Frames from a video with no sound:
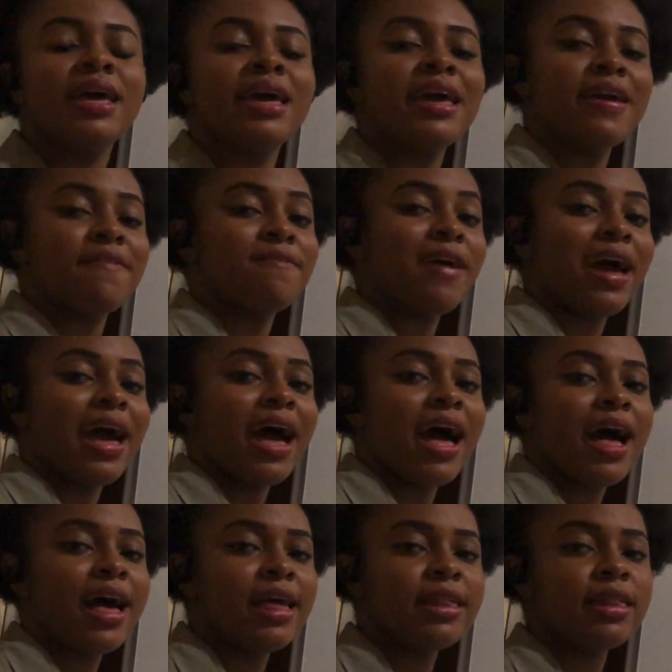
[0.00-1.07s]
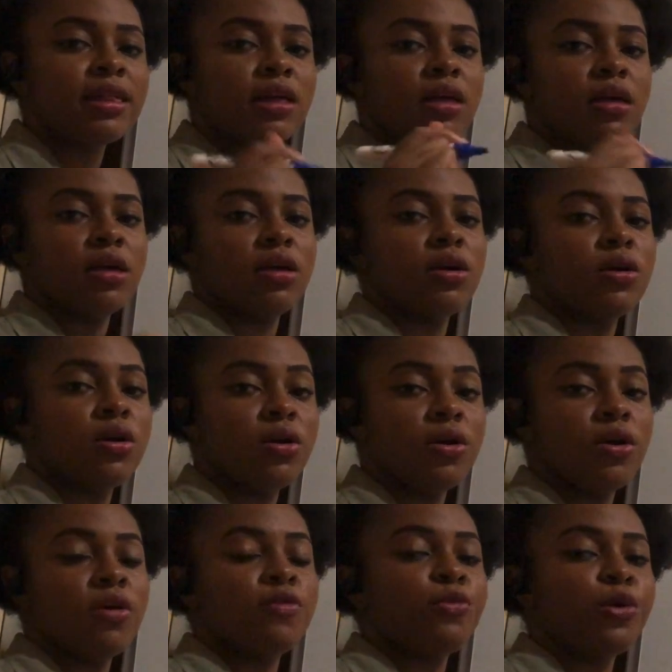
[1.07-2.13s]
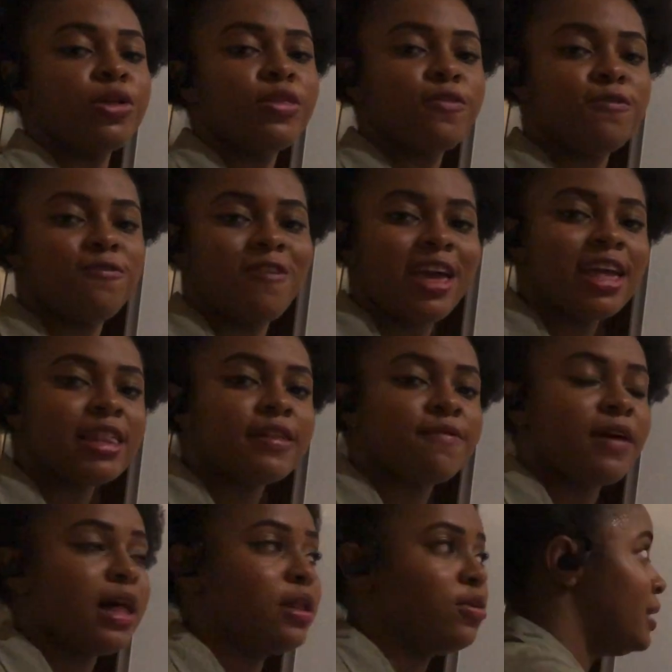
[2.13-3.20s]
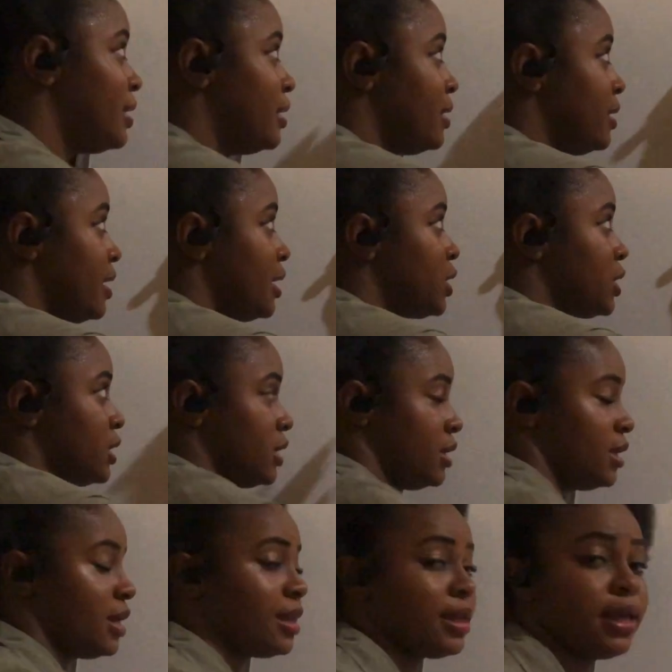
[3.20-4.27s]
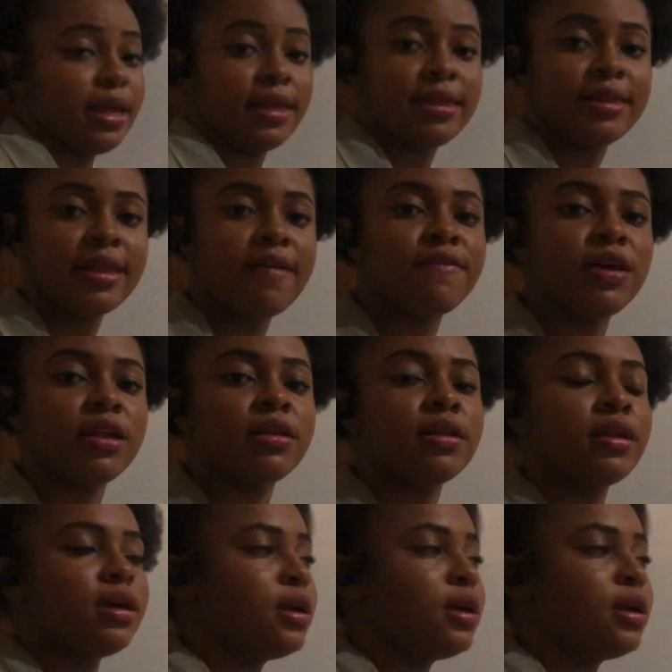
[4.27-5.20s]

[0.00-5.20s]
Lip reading: If I ask for the face value, digit in this case 7,